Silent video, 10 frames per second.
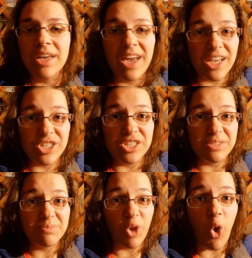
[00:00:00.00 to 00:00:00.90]
Actually it's
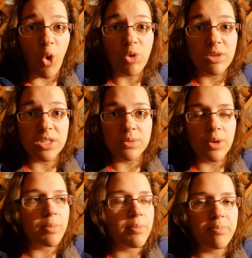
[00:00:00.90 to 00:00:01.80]
hot as
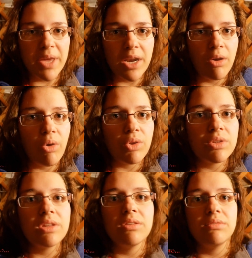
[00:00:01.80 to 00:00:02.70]
well, but better hot
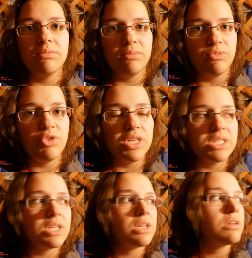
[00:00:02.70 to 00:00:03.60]
than freezing.